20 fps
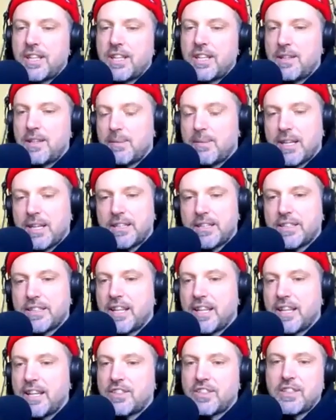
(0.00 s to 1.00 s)
tea
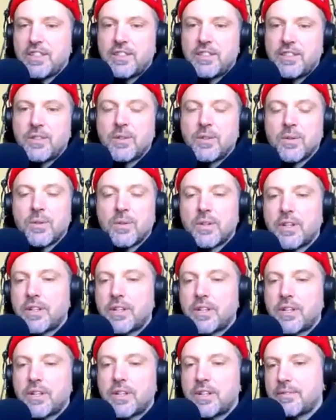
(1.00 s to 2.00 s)
meditation
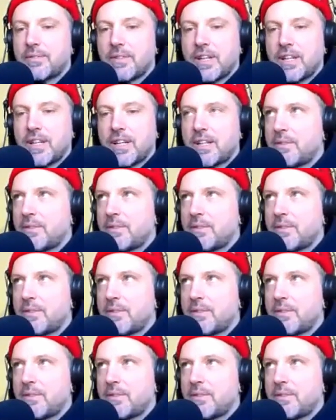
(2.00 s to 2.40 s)
or